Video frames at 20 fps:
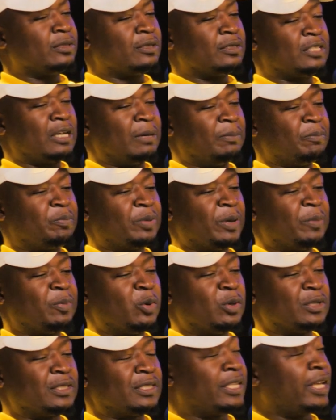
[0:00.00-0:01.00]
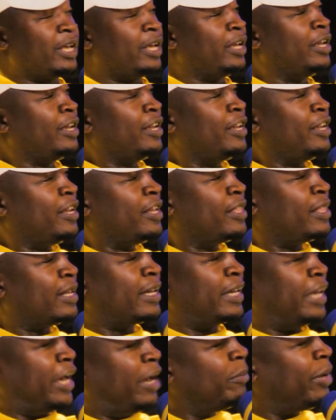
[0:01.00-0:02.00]
some people would say the
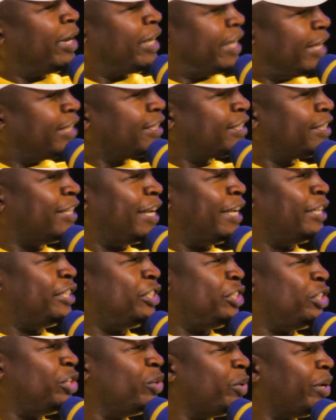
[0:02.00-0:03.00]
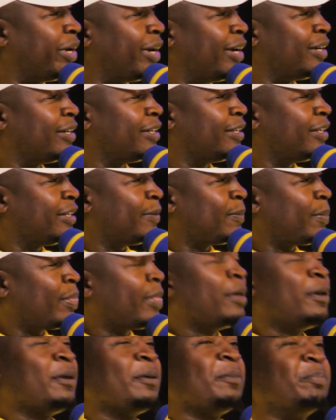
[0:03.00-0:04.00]
game against Nigeria,
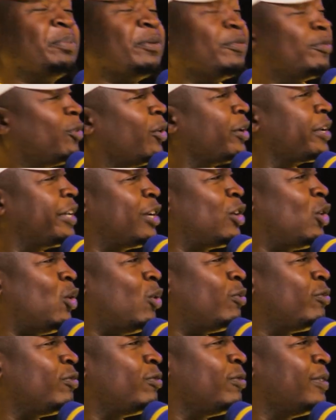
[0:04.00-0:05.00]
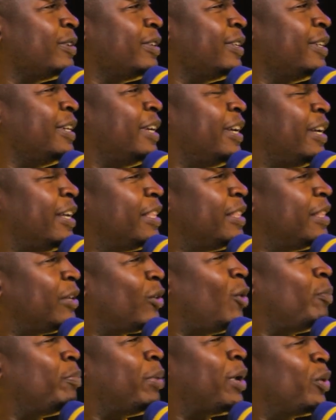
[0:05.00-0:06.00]
before kickoff, the
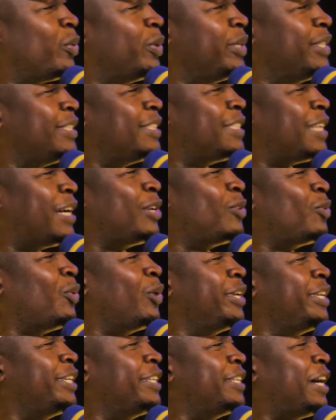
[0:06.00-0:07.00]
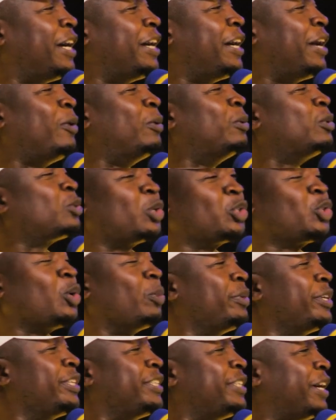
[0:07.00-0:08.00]
Copper Queens had won it on social
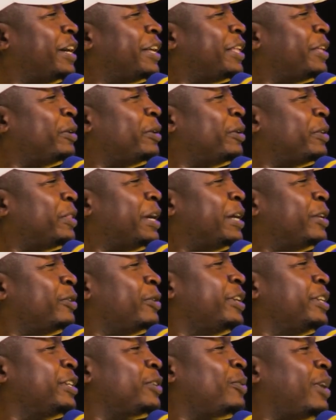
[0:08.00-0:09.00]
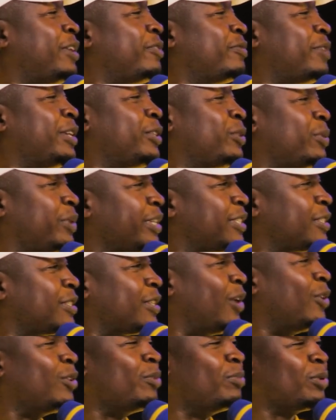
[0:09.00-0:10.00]
media. Yeah. They had already qualified to next
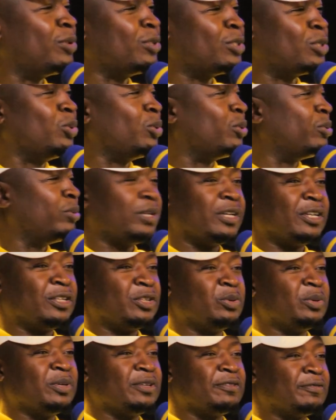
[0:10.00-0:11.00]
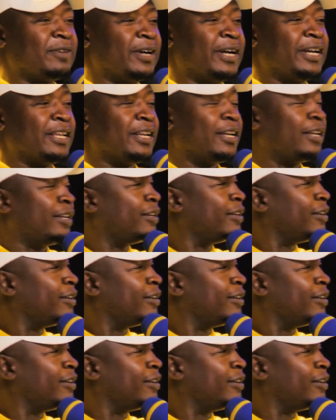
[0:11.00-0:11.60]
round because, look, we are doing fine. And